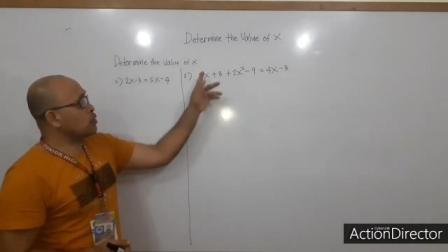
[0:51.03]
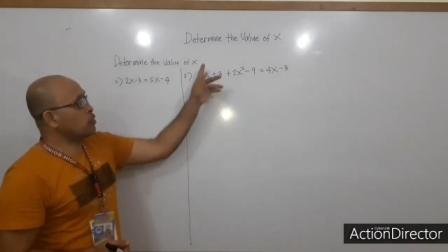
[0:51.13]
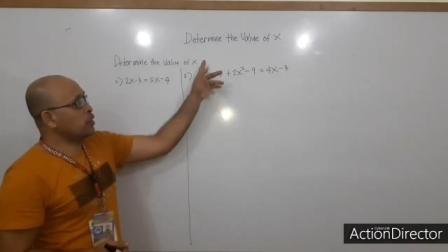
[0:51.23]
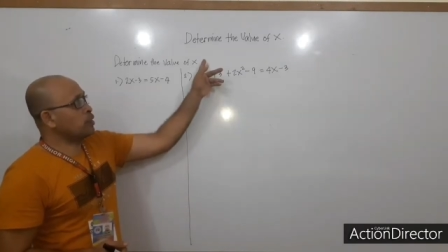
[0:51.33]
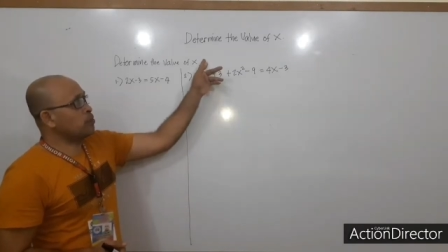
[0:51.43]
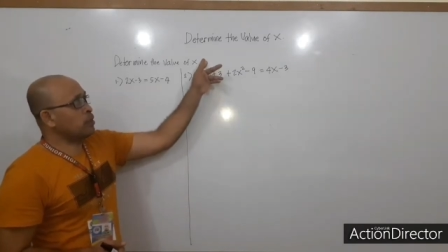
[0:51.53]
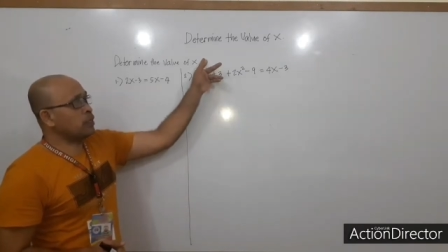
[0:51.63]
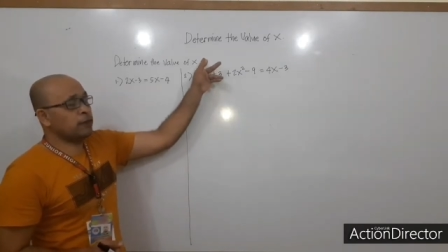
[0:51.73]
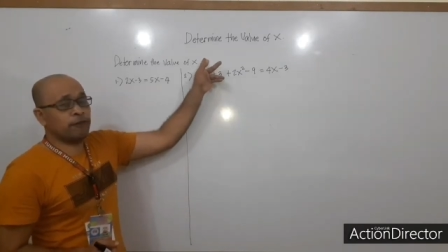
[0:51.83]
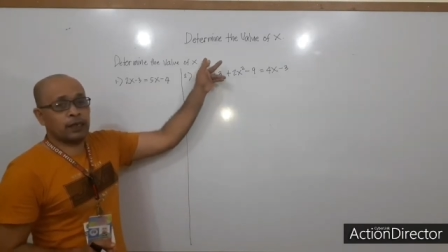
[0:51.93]
to
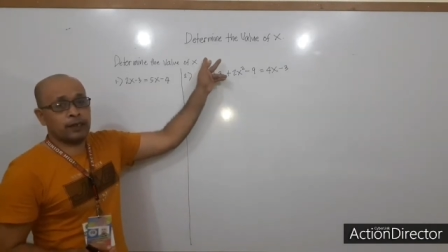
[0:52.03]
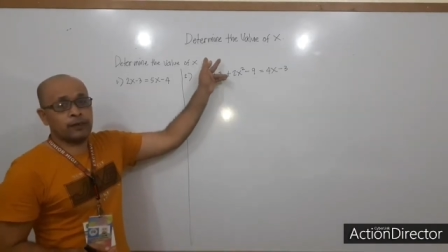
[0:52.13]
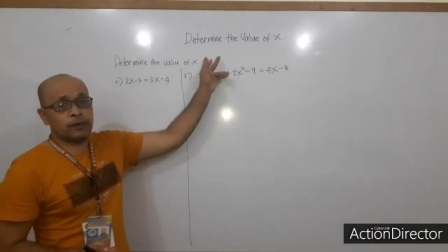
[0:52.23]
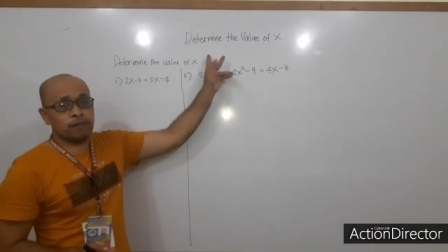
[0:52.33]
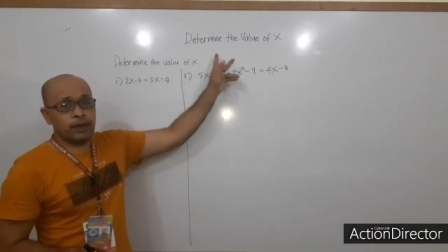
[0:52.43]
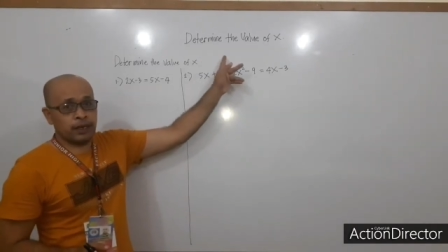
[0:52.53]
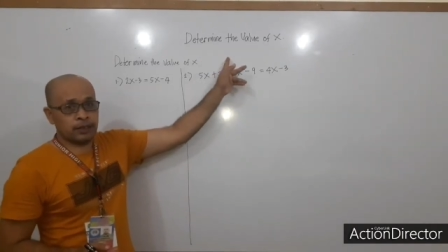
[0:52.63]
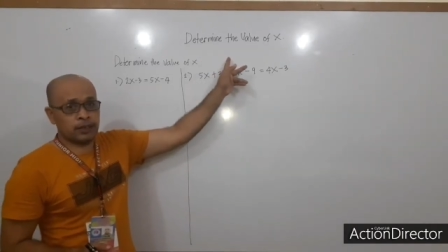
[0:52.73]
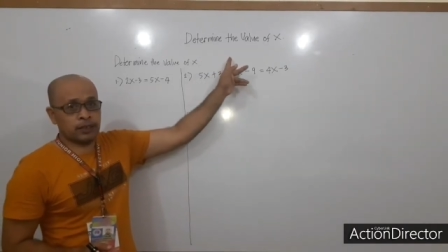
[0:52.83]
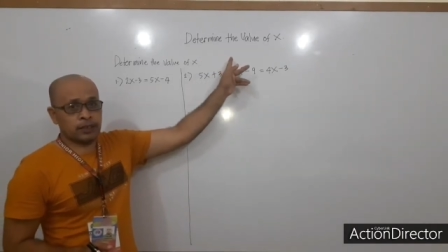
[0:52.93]
determine the value of
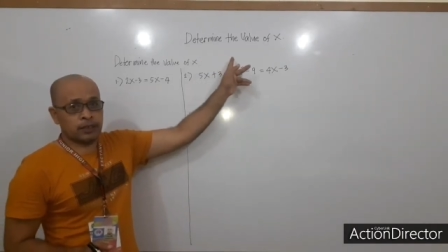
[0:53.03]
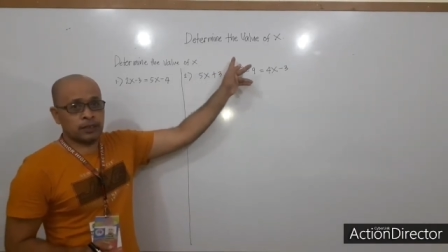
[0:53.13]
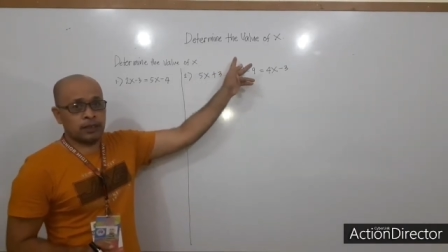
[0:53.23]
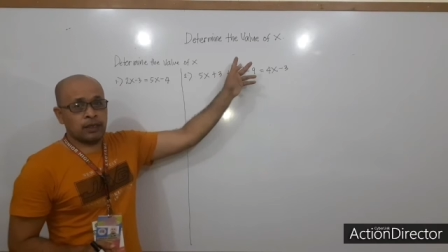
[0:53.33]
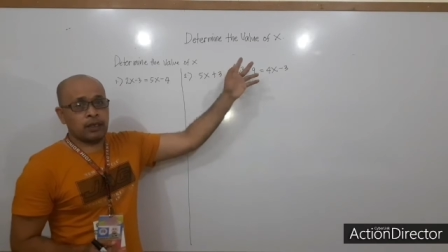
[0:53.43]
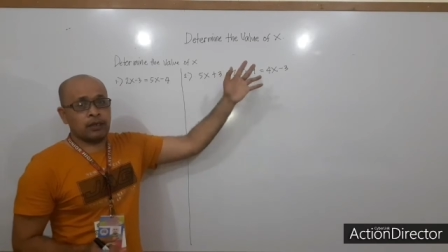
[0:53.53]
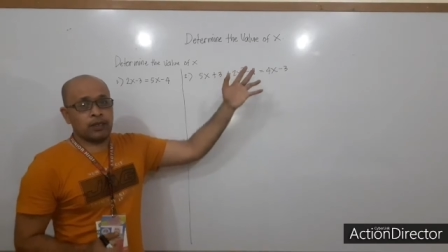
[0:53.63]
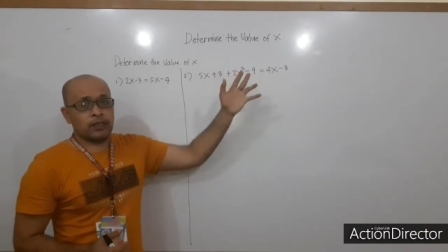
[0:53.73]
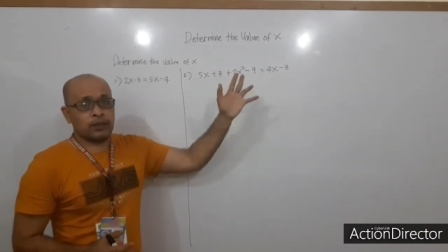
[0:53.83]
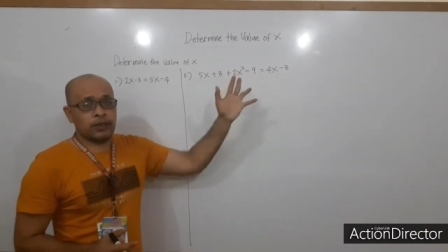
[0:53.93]
x.
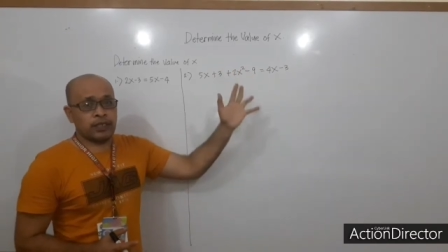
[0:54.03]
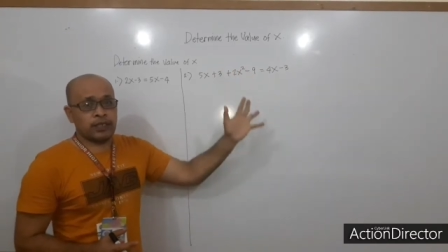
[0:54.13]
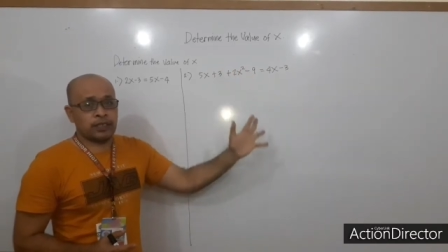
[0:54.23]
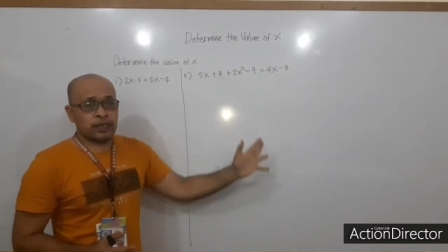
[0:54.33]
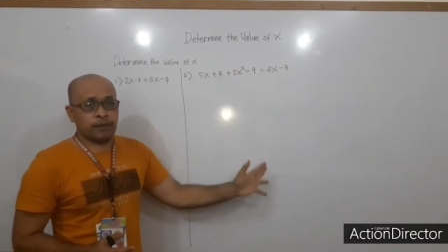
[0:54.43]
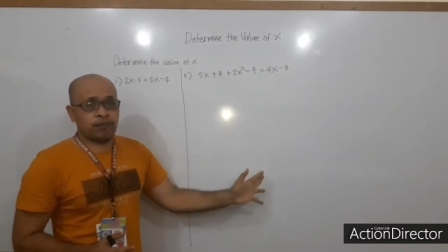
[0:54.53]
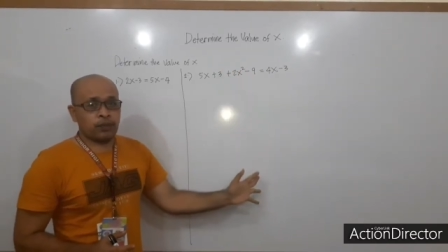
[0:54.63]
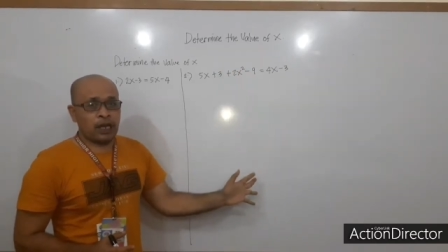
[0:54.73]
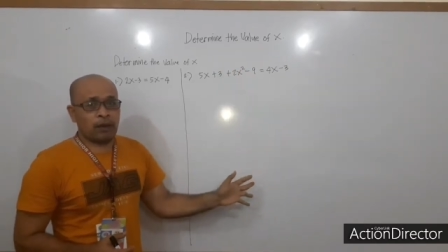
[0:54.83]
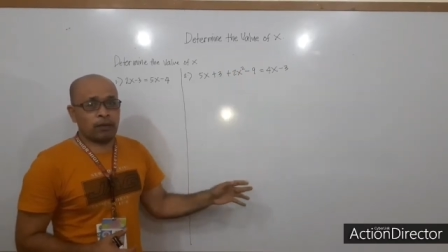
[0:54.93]
Okay, so this
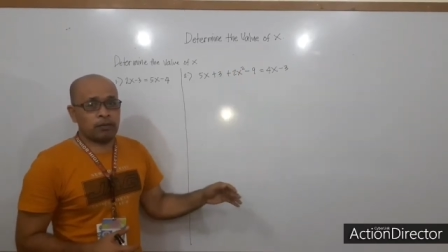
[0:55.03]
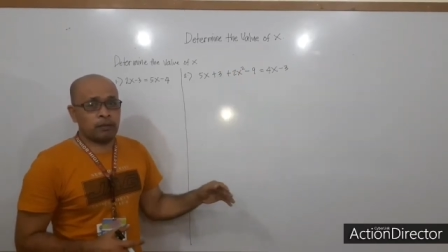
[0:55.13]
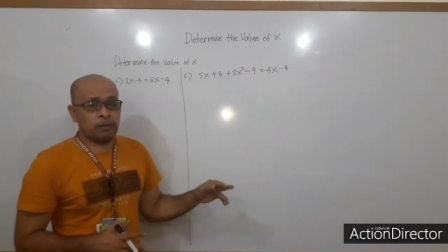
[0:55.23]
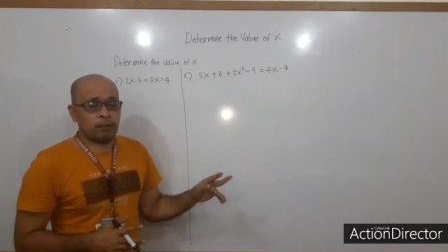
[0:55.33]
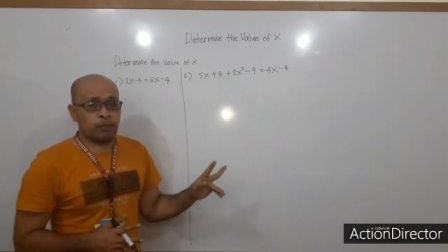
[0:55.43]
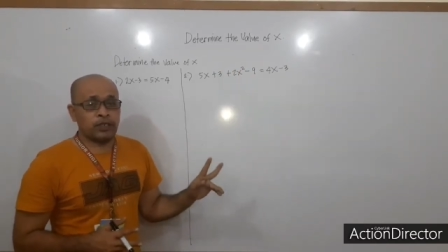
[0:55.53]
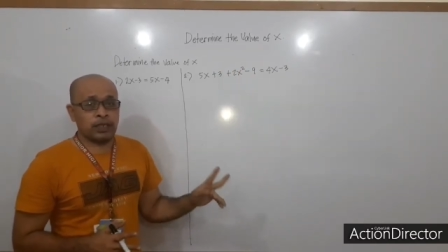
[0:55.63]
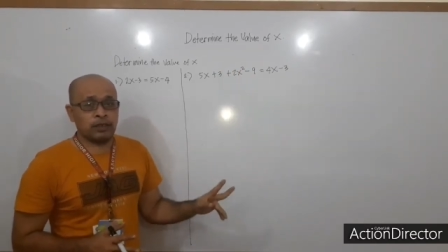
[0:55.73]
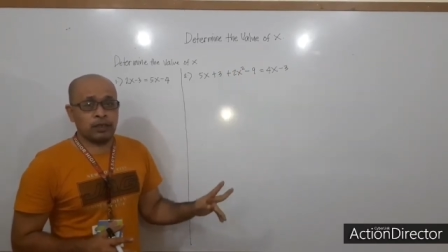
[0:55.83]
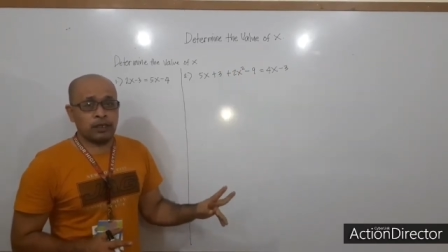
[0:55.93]
time, I will be
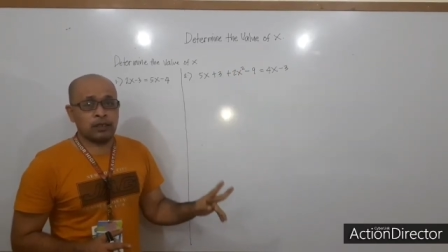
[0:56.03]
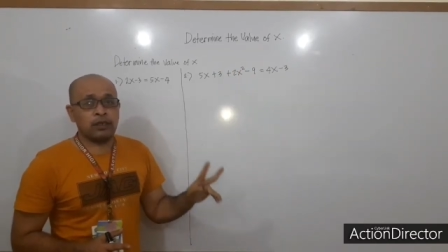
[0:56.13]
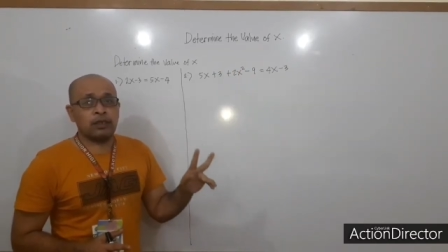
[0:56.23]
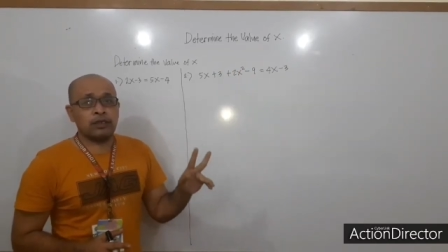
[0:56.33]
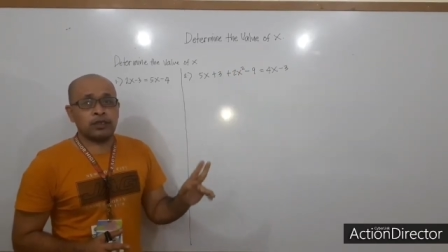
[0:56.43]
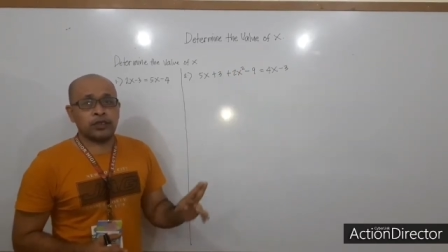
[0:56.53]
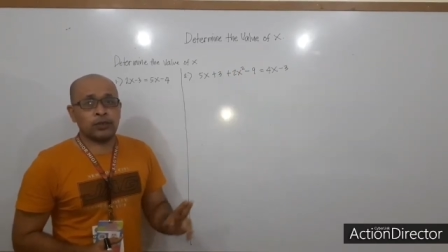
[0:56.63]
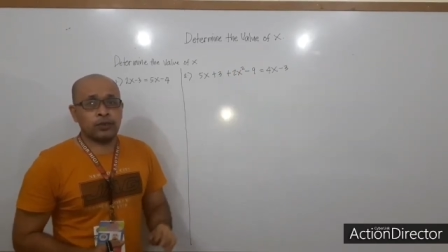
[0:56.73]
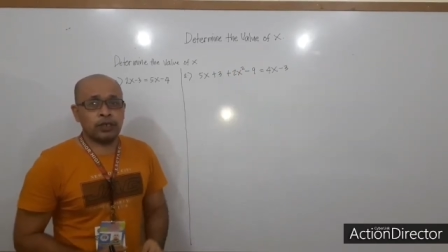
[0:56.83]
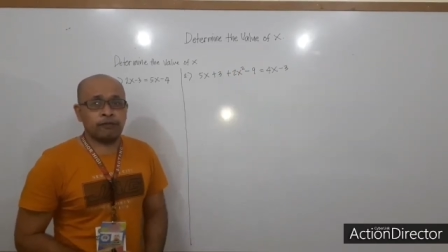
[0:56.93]
presenting
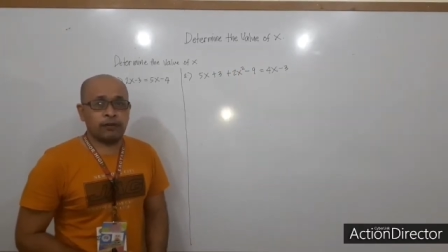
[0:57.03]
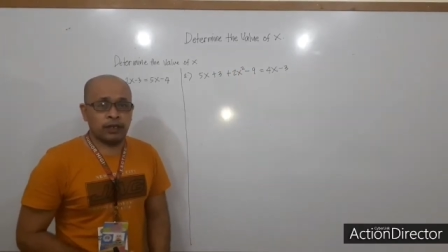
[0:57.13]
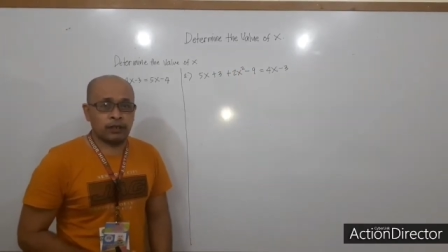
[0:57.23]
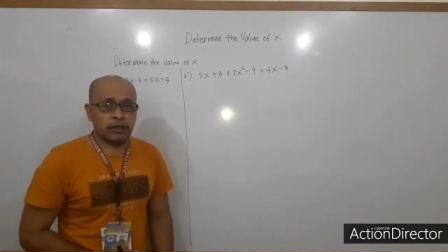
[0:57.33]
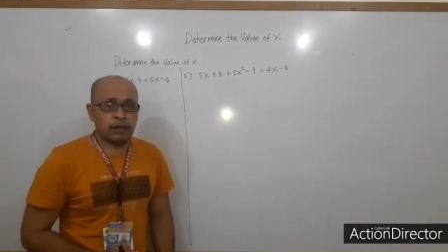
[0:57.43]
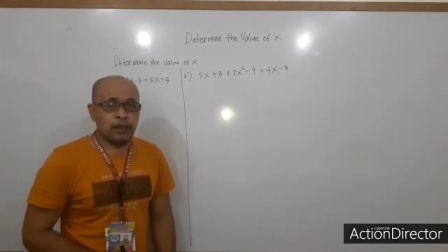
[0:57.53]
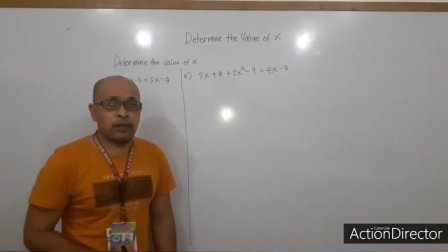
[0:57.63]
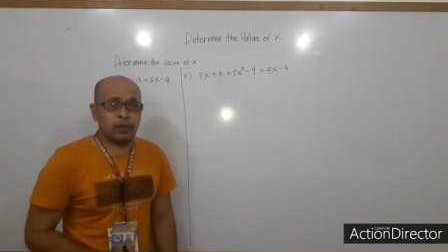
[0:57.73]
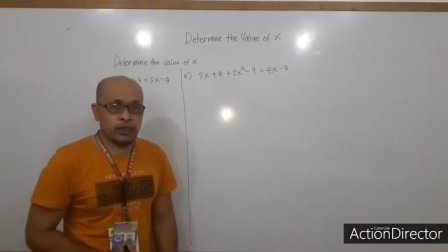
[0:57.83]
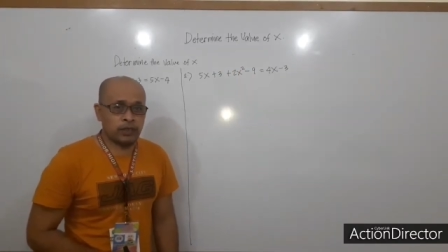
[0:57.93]
two different
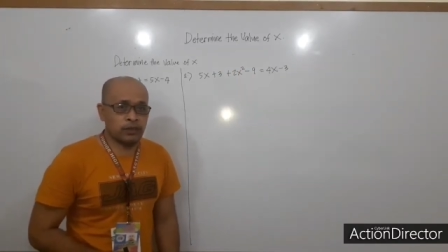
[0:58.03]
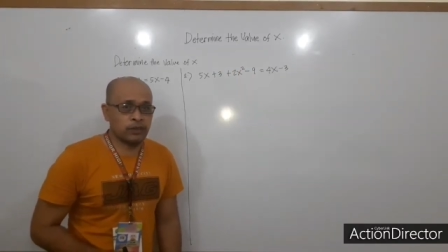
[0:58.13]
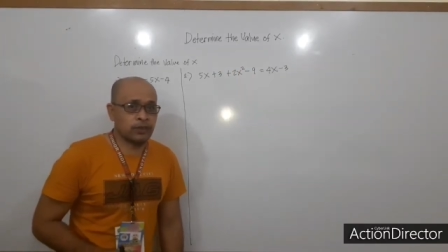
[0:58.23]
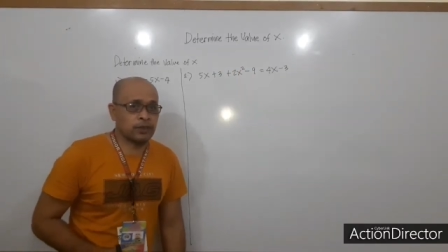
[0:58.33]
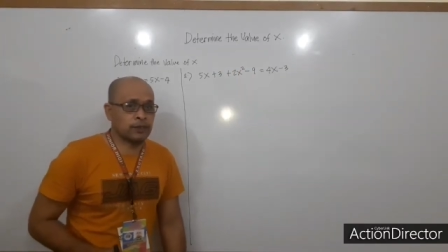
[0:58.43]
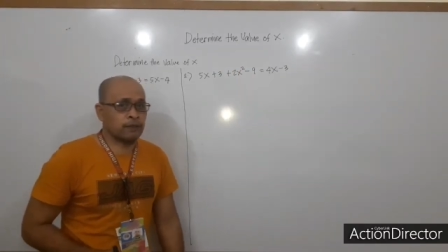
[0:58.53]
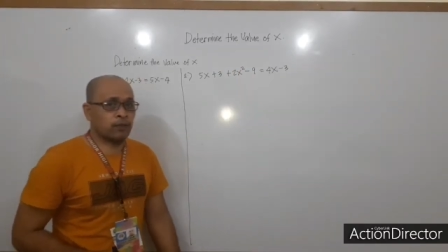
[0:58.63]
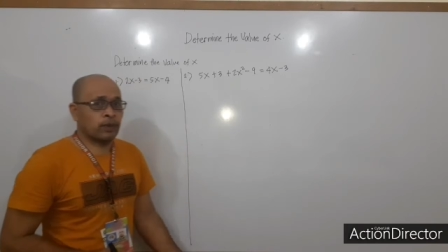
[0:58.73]
equations.